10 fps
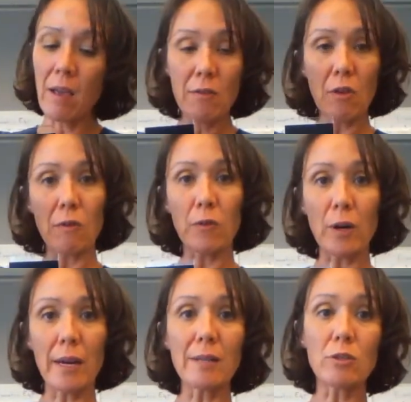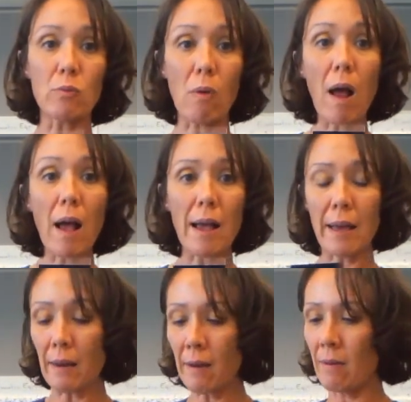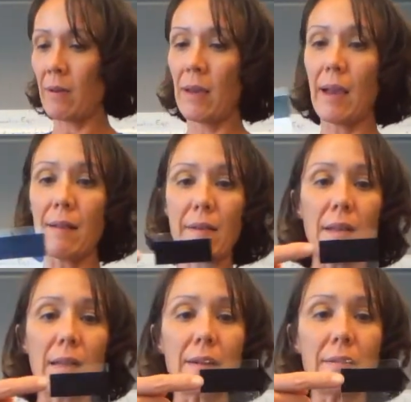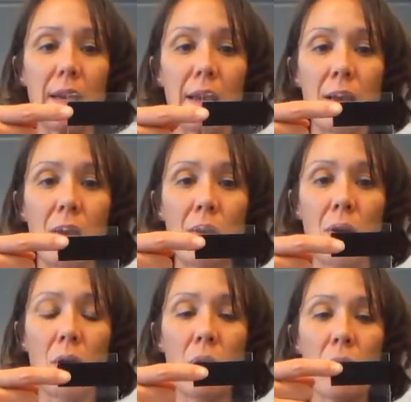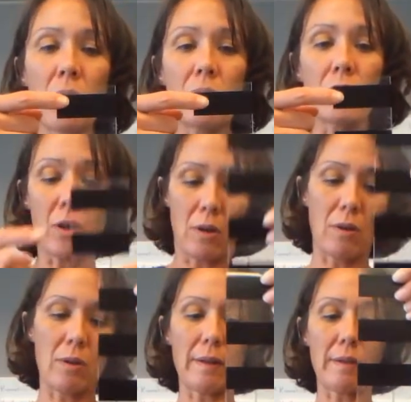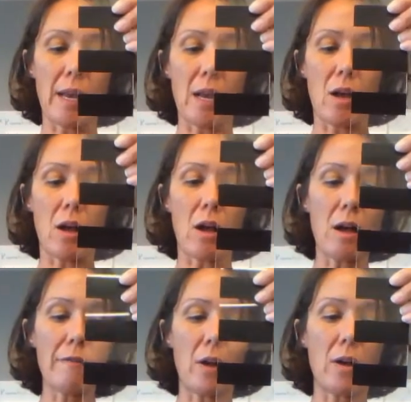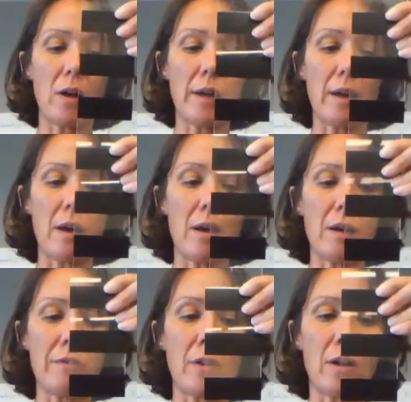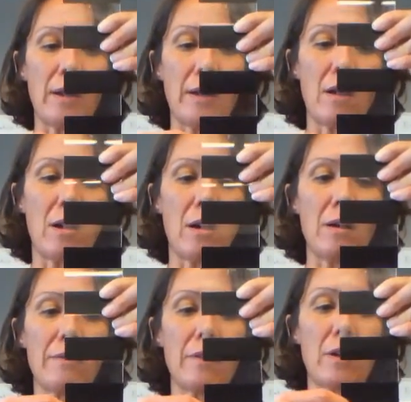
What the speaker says: So for each run, it's collecting, let's see, off, on, off, on, off,